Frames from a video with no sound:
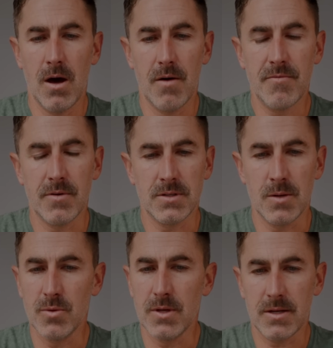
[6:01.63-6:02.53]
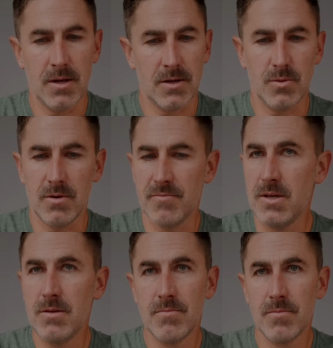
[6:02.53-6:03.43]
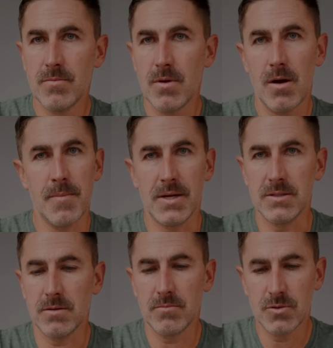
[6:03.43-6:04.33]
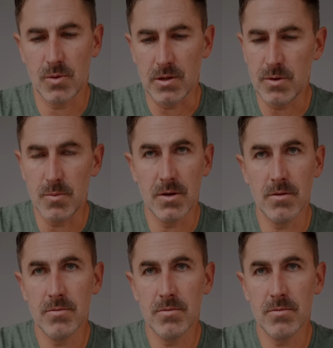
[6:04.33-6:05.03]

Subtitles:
For example, like the X100V, amazing 23mm